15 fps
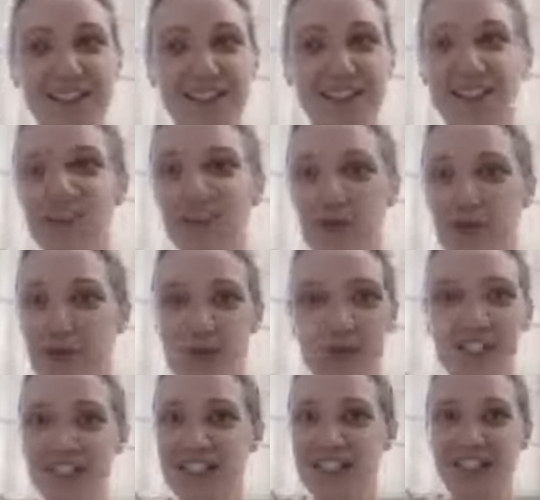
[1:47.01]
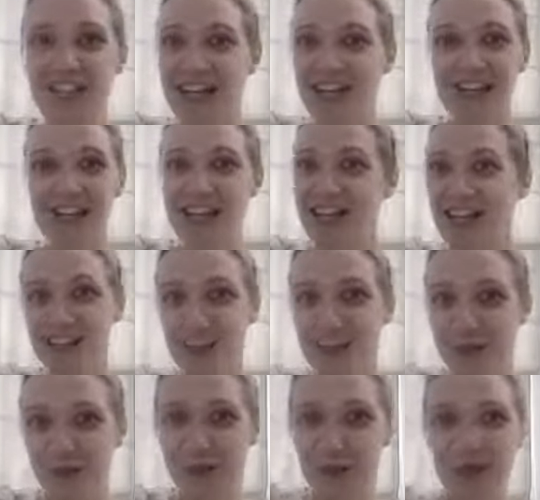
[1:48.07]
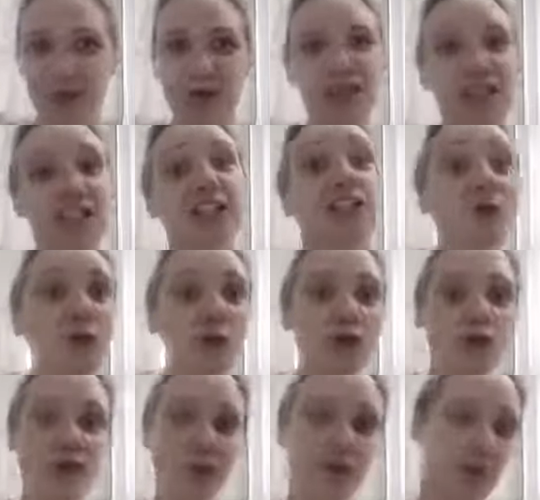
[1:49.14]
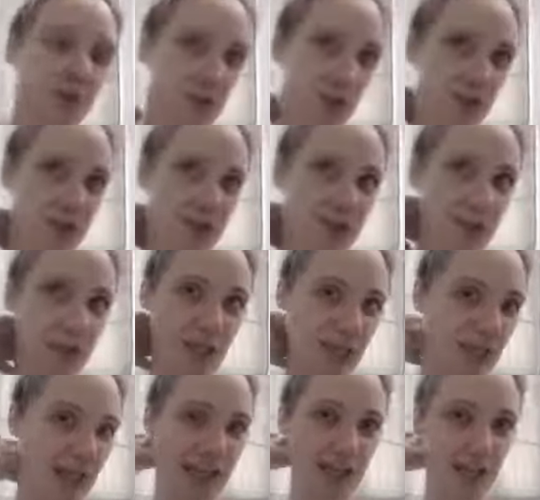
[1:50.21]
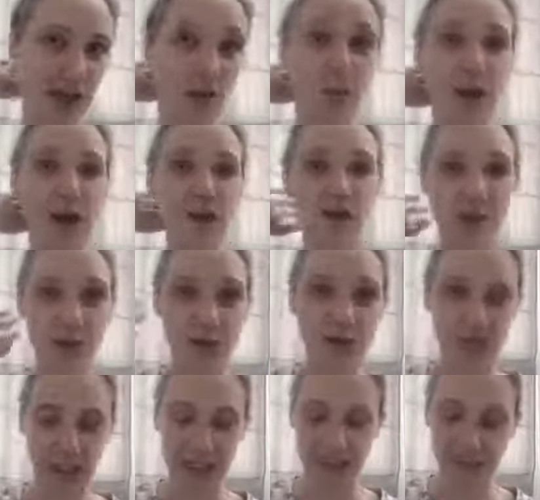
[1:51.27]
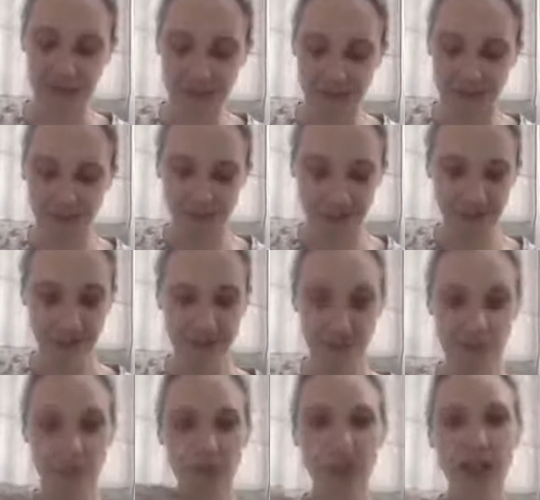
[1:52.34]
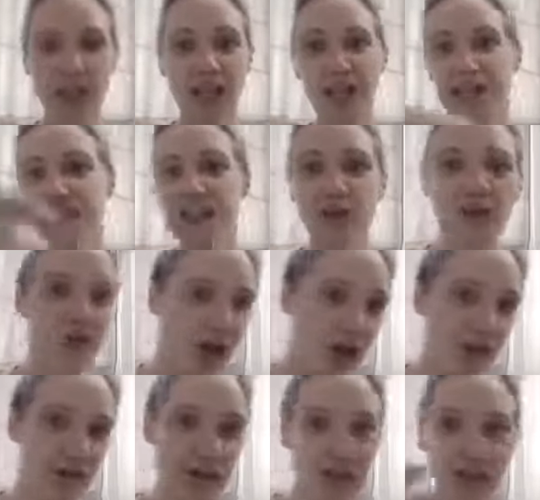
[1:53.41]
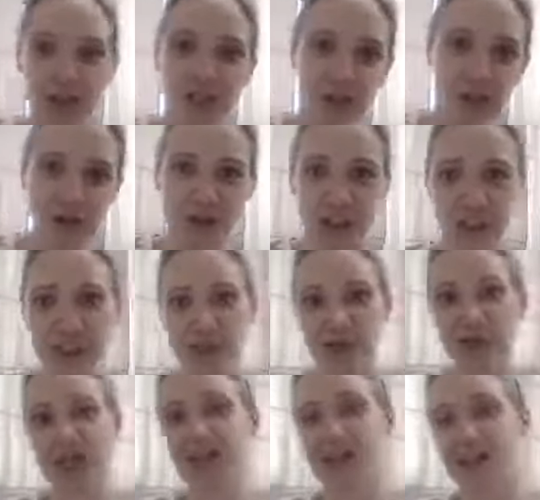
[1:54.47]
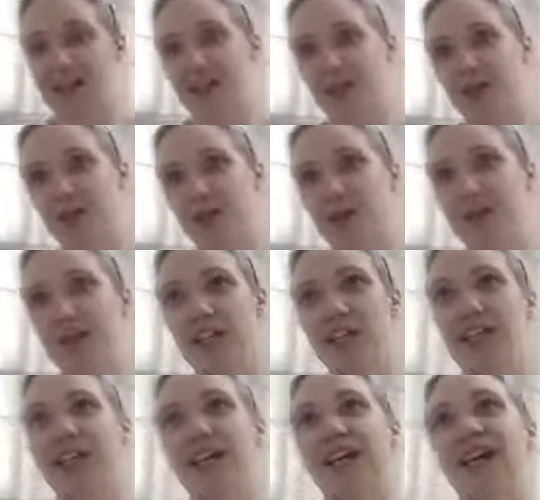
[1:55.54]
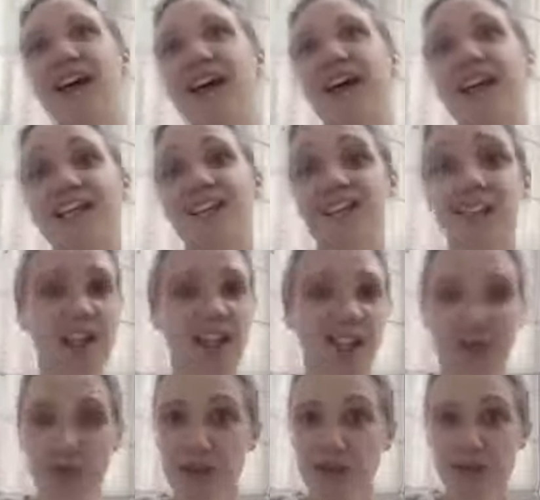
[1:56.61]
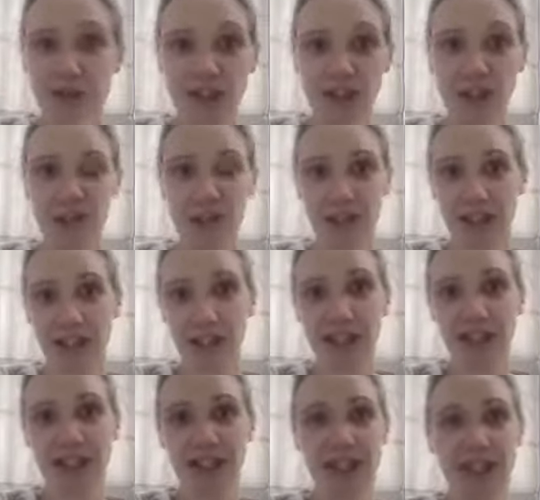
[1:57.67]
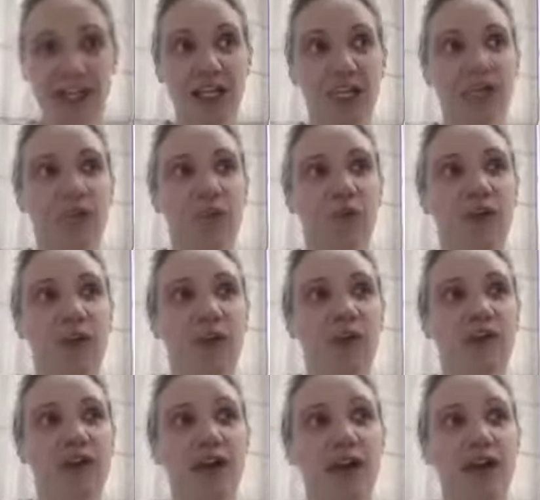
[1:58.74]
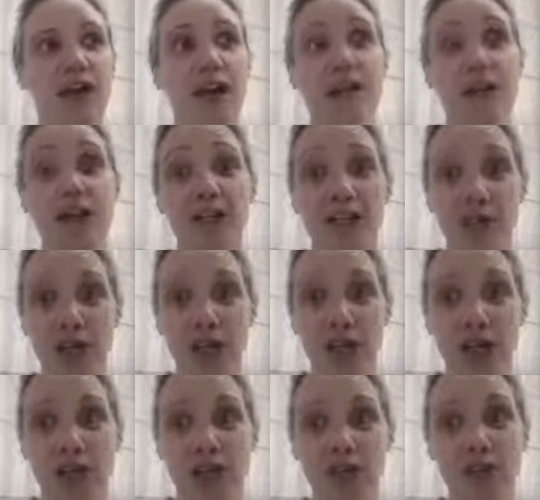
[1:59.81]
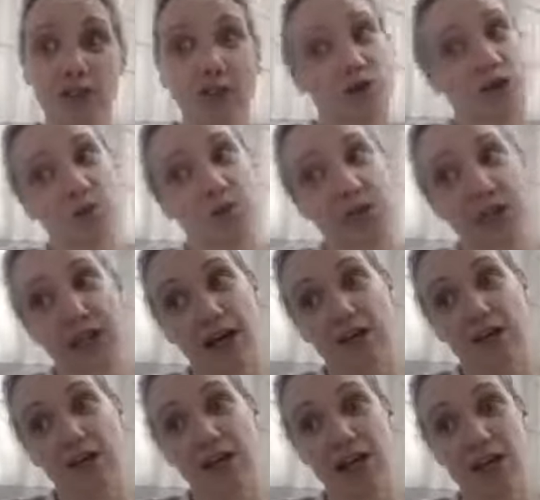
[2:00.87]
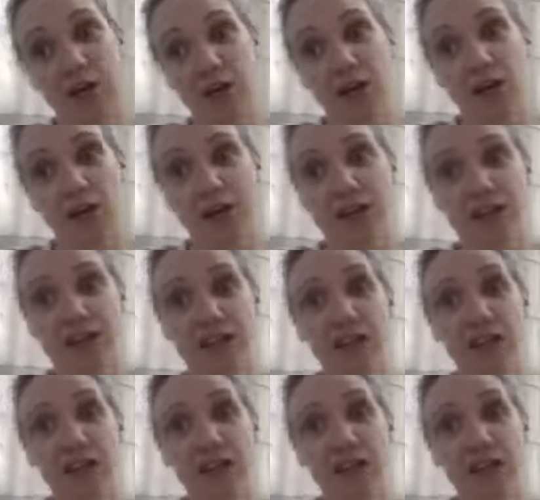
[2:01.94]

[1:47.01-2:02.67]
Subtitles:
So everybody's just standing next to the pool in these small groups. So we're allowed to meet in about groups of 10. And the children go around on the scooters or their inlines or wherever. And yeah, that was just really lovely. And we have a cafe nearby, so John hopped to the cafe and we had